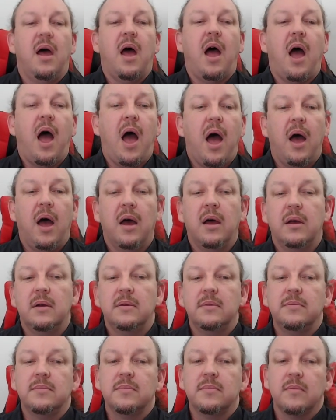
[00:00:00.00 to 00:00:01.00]
Uh,
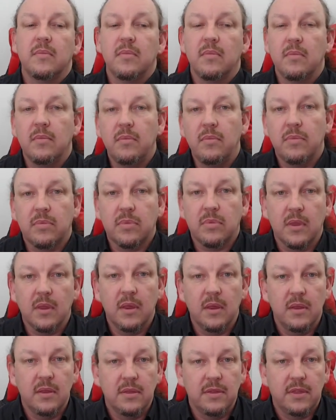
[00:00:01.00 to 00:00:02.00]

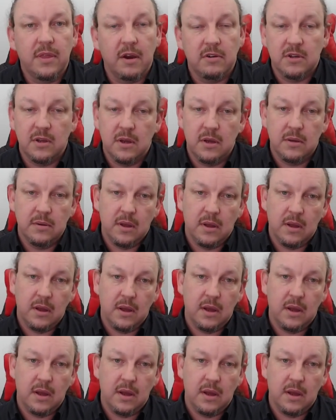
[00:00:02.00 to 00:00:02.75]
there's a,